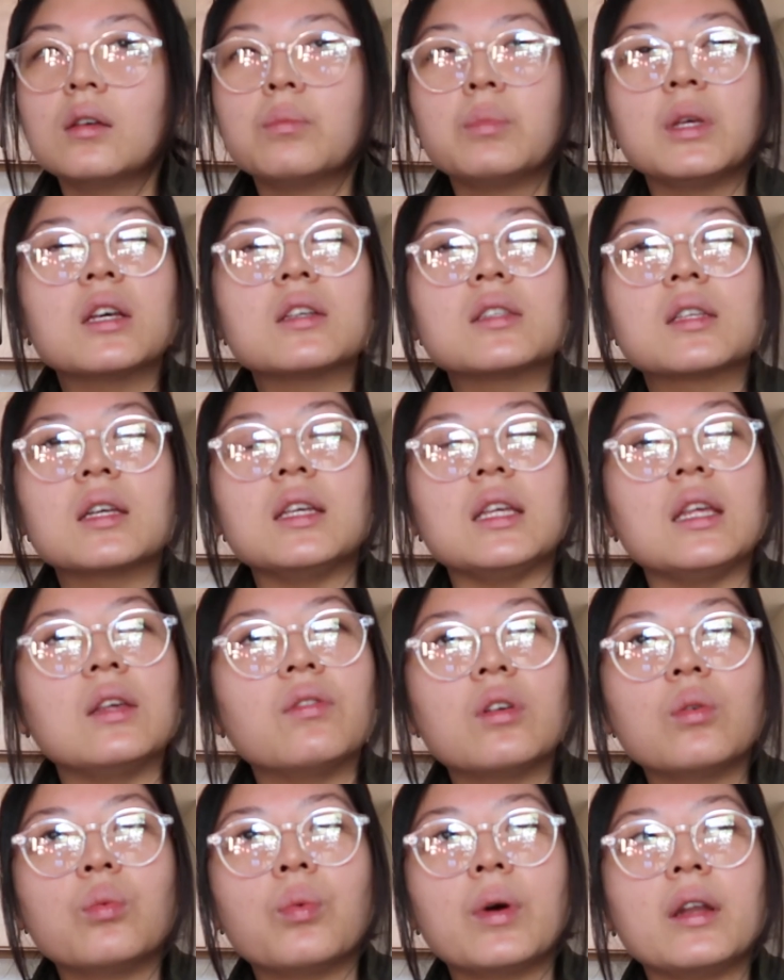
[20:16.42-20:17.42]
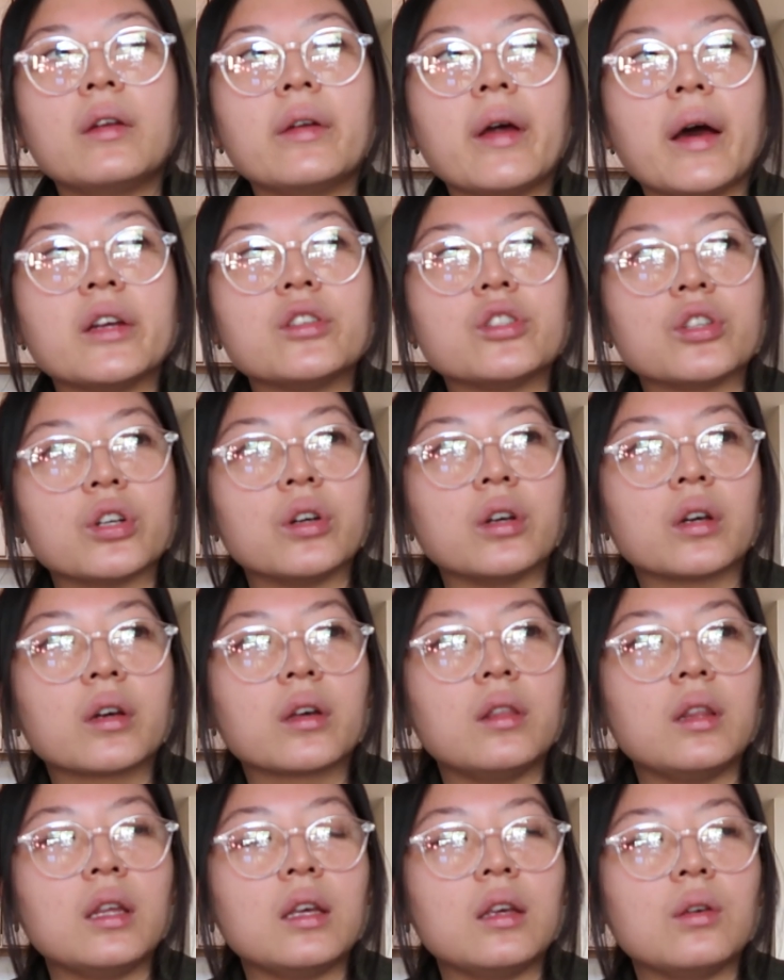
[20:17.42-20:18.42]
because like even when I
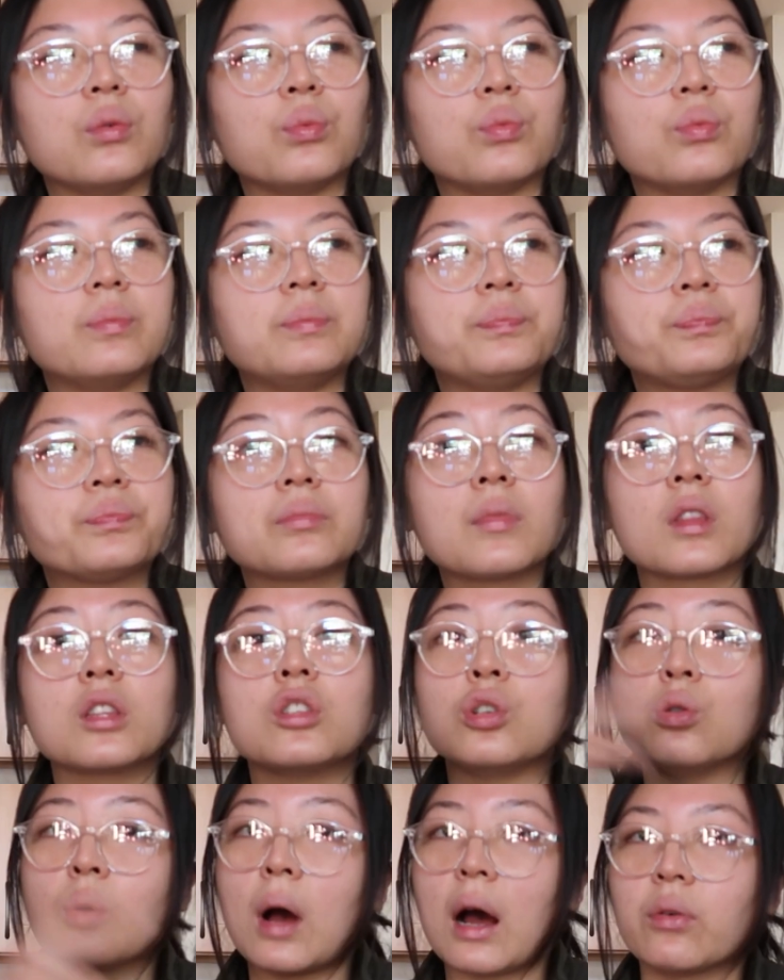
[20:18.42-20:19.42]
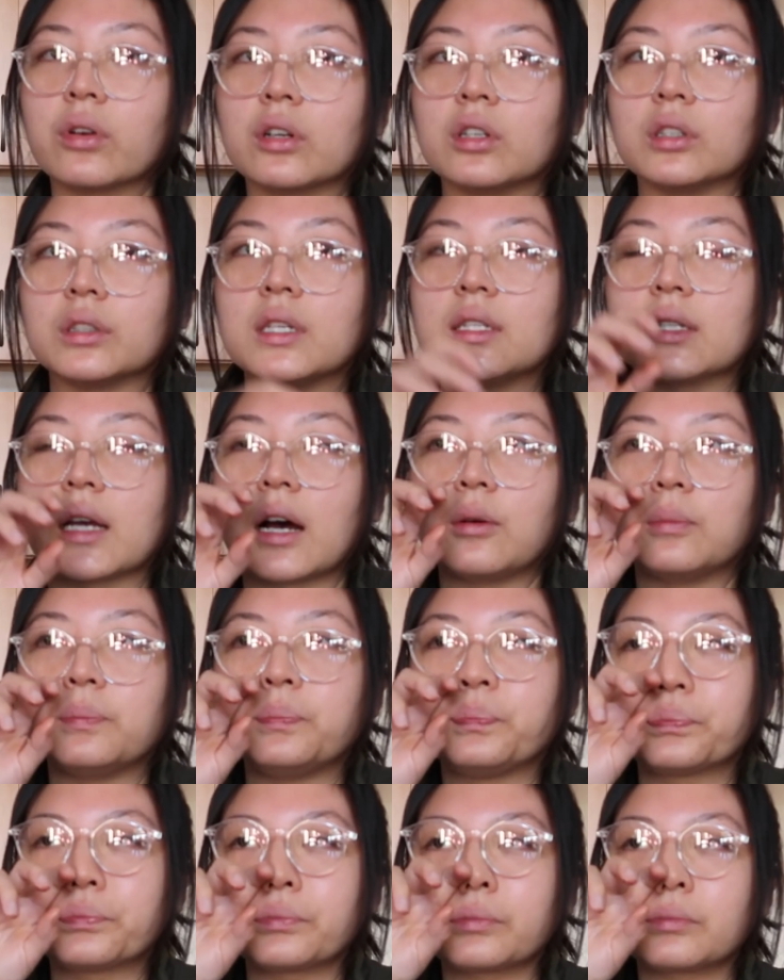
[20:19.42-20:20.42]
took the two hour cookies
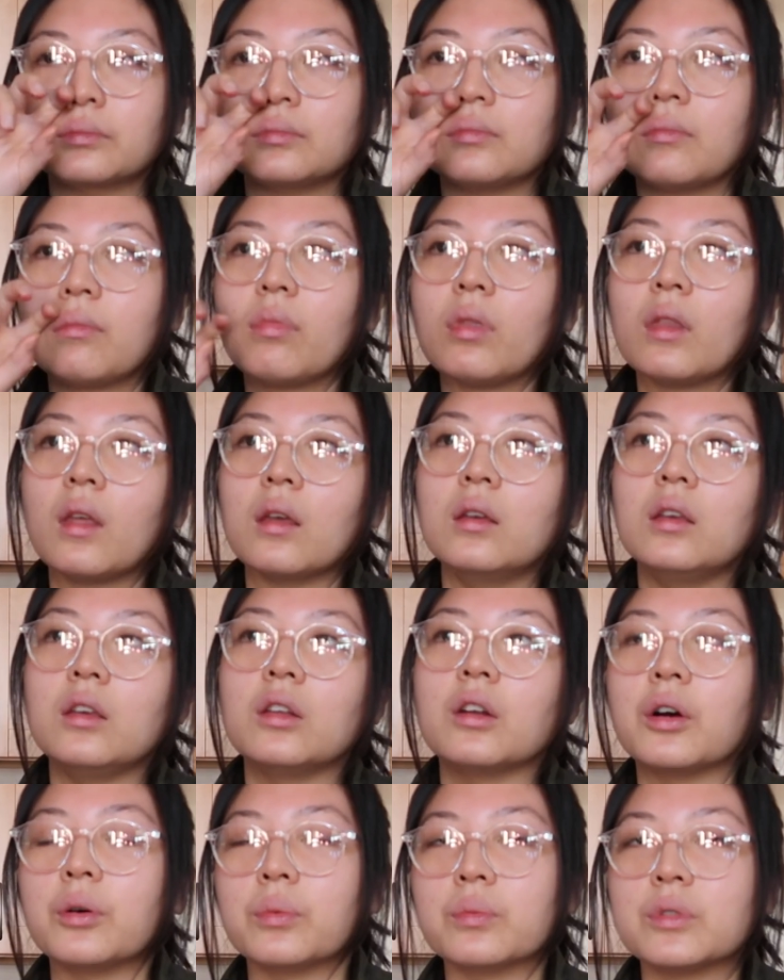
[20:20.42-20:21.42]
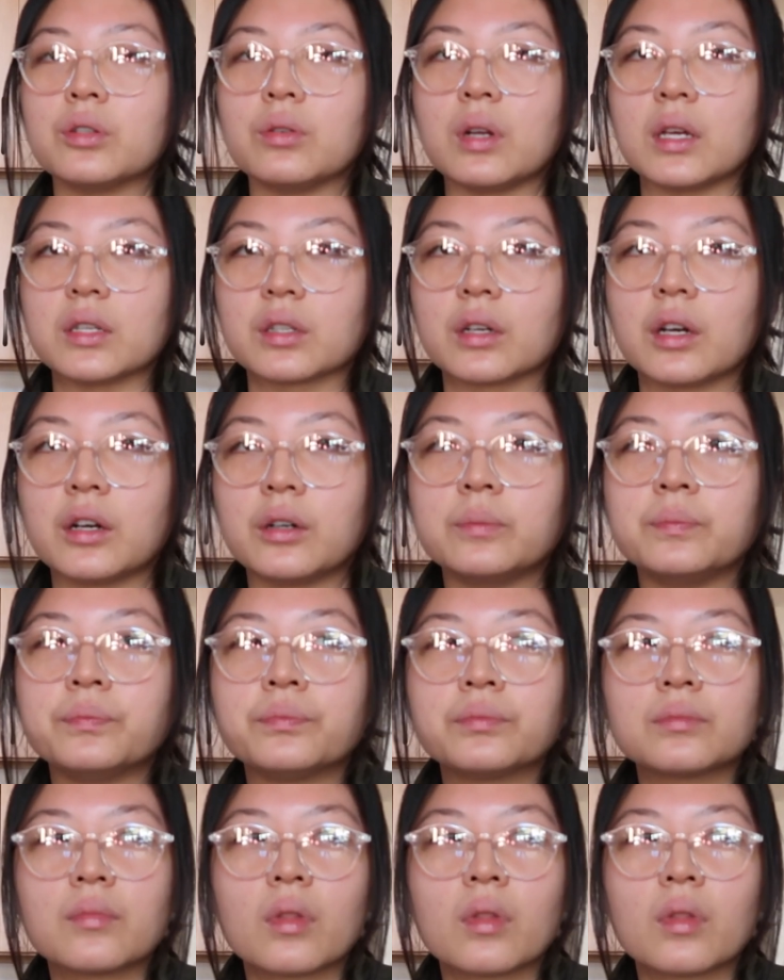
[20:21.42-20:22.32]
out, you know, two days ago,